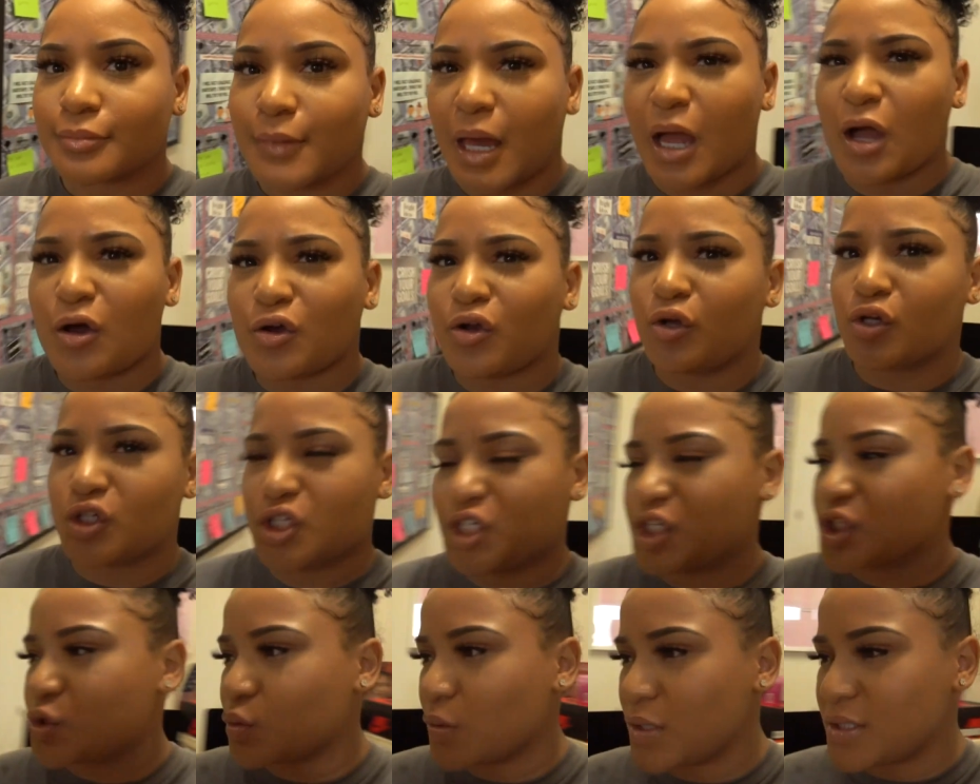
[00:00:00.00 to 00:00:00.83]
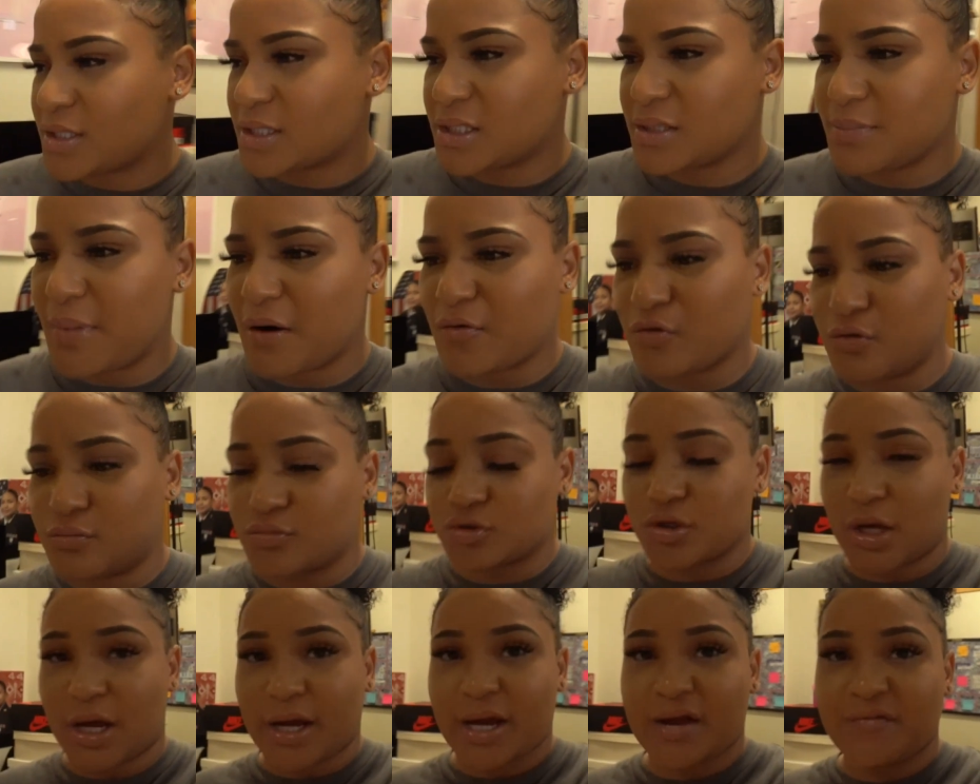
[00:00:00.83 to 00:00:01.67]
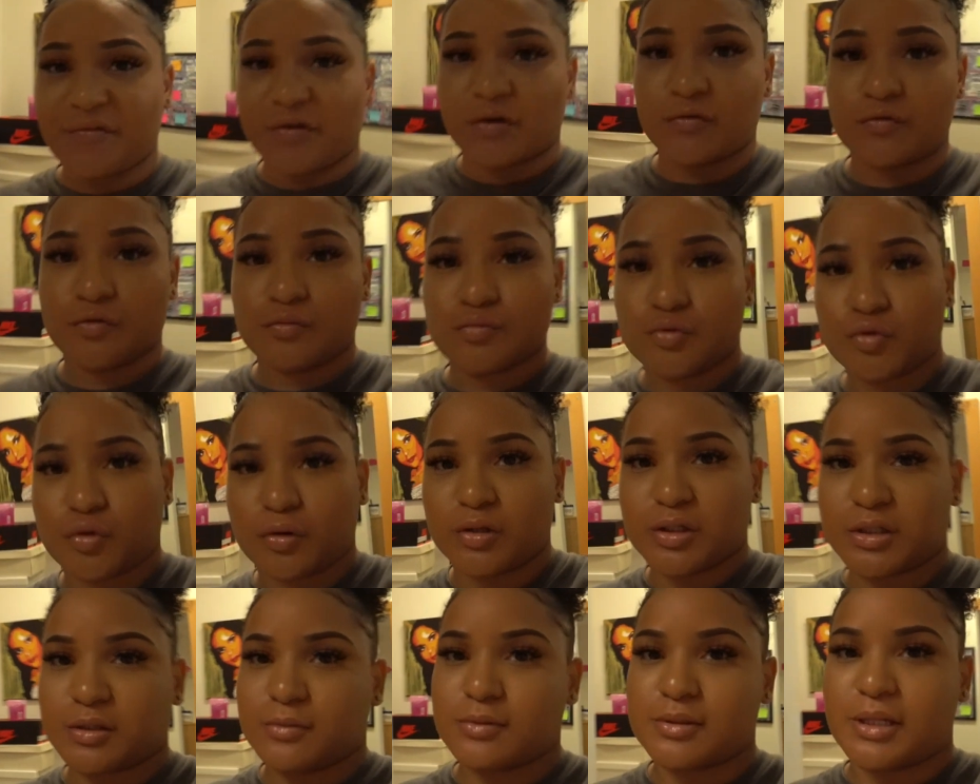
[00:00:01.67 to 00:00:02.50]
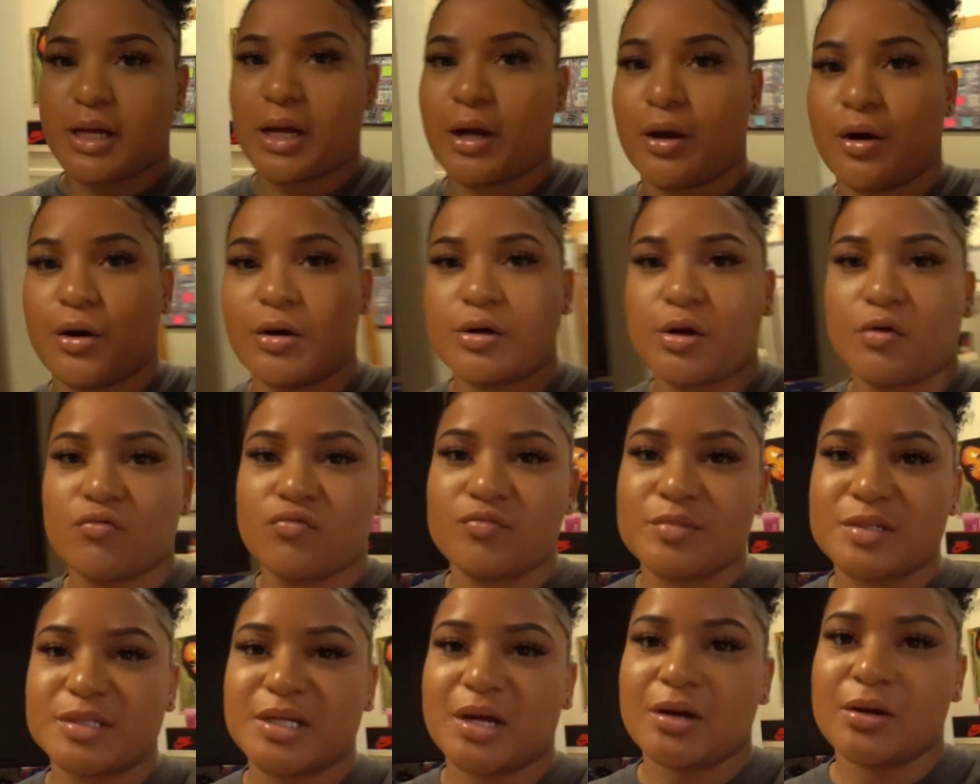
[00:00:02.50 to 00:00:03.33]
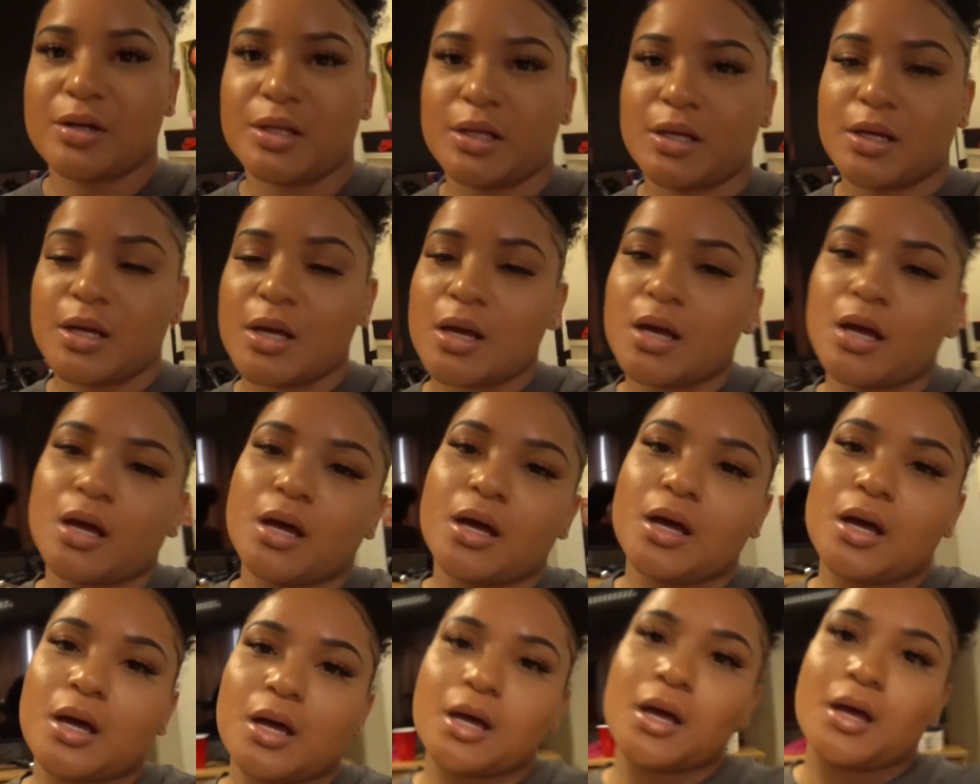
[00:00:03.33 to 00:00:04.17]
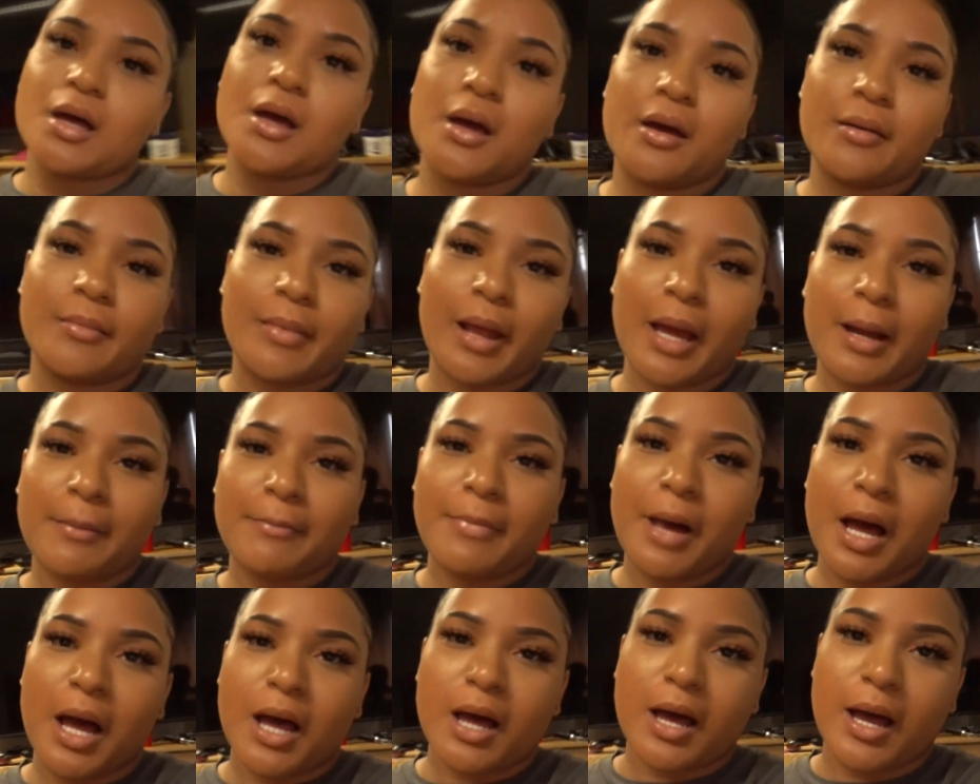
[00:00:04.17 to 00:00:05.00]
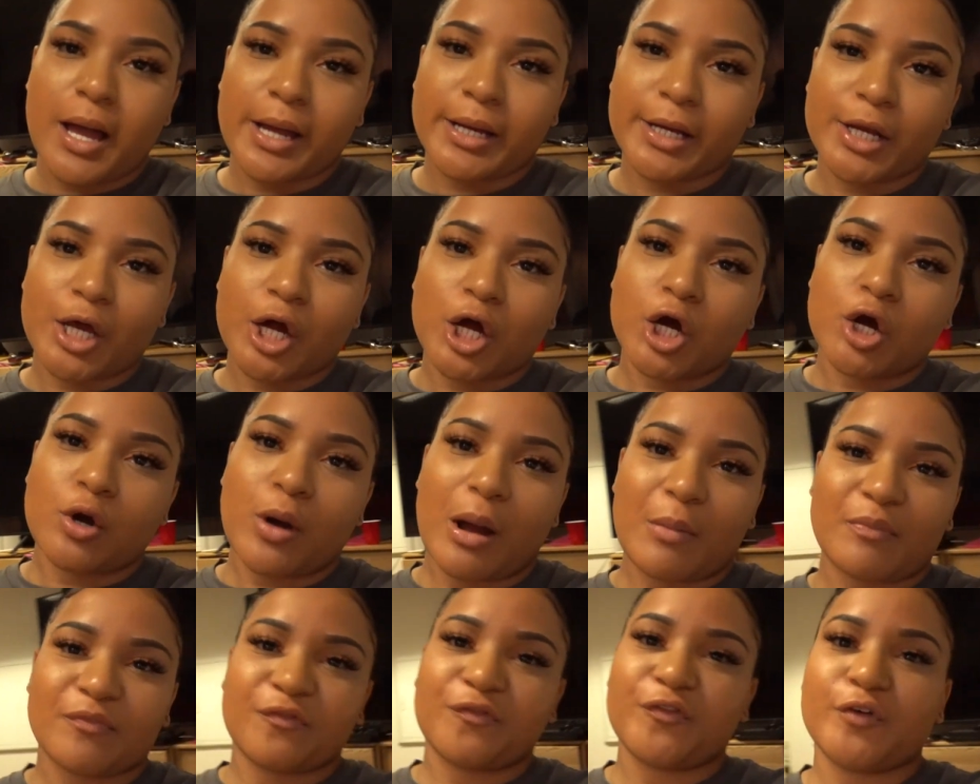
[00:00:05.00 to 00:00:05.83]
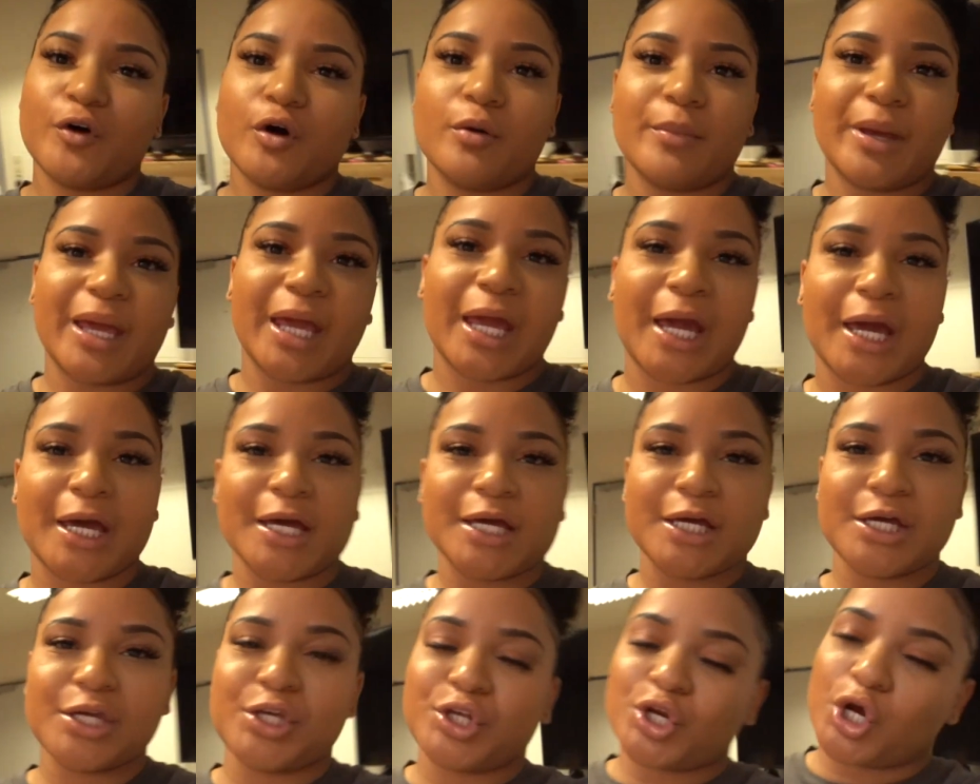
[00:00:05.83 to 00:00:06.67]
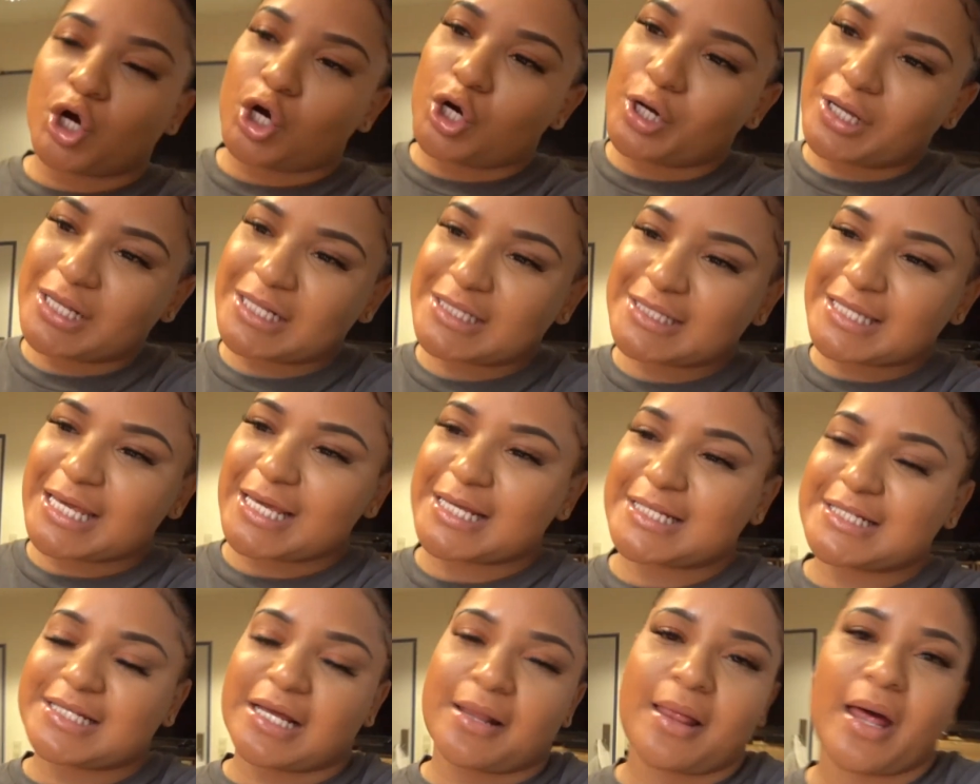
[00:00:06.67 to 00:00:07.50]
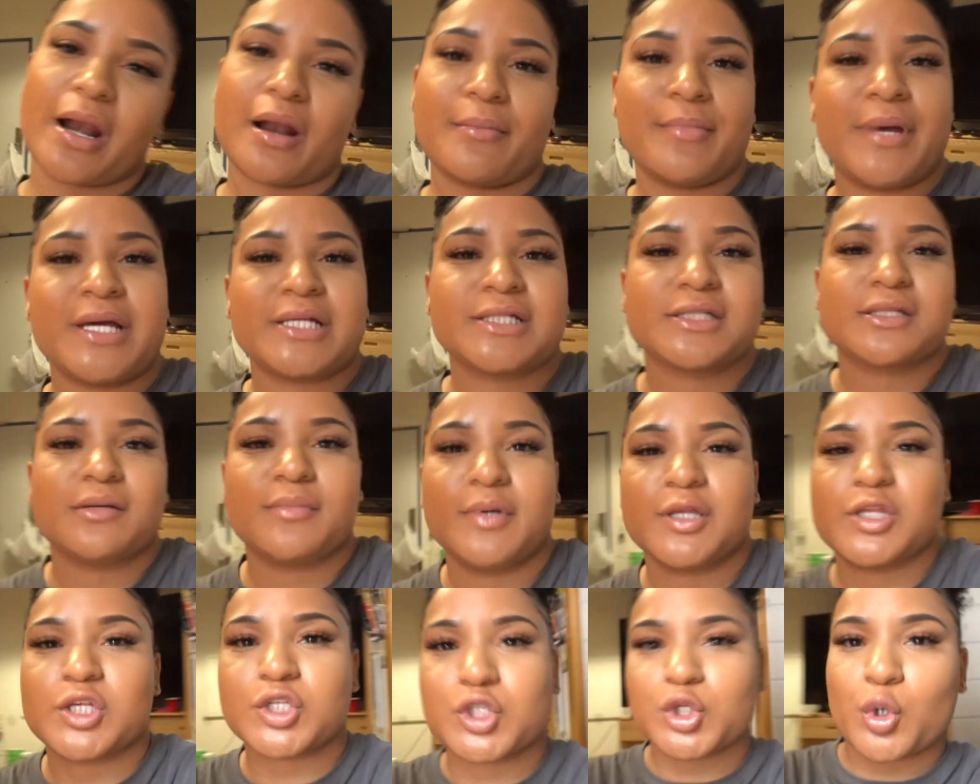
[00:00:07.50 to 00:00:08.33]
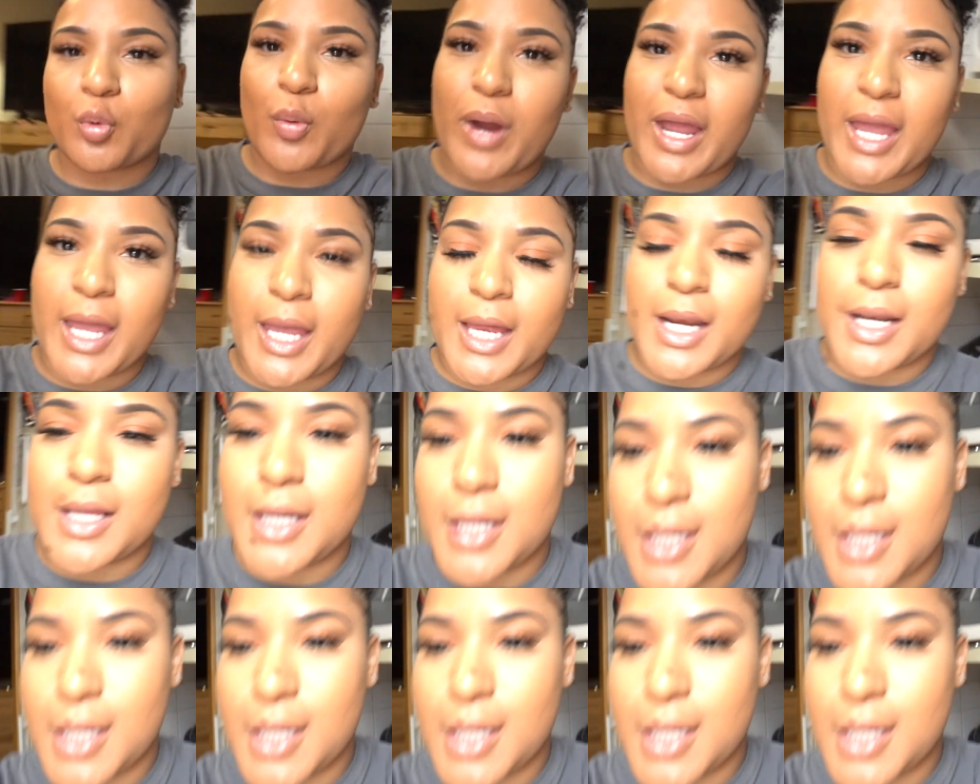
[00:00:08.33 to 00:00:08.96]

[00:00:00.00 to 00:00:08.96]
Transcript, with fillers: don't know, she just wanted to see my room, so I gave her a room tour, and she was like, girl, your room is dirty. Like, Ma, I know I'm filming. You know, it takes a lot of mess to be this great.